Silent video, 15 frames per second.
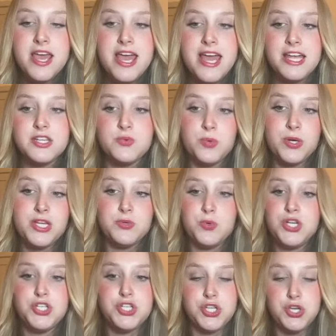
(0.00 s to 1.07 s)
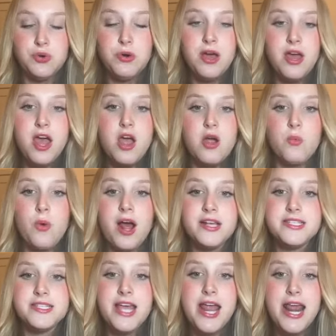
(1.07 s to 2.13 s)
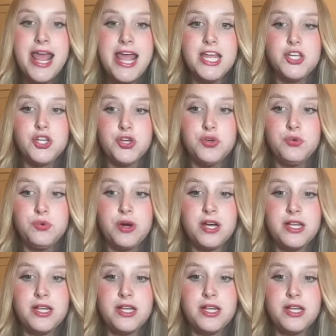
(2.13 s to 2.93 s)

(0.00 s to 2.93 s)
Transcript: In 2022, Ross set a new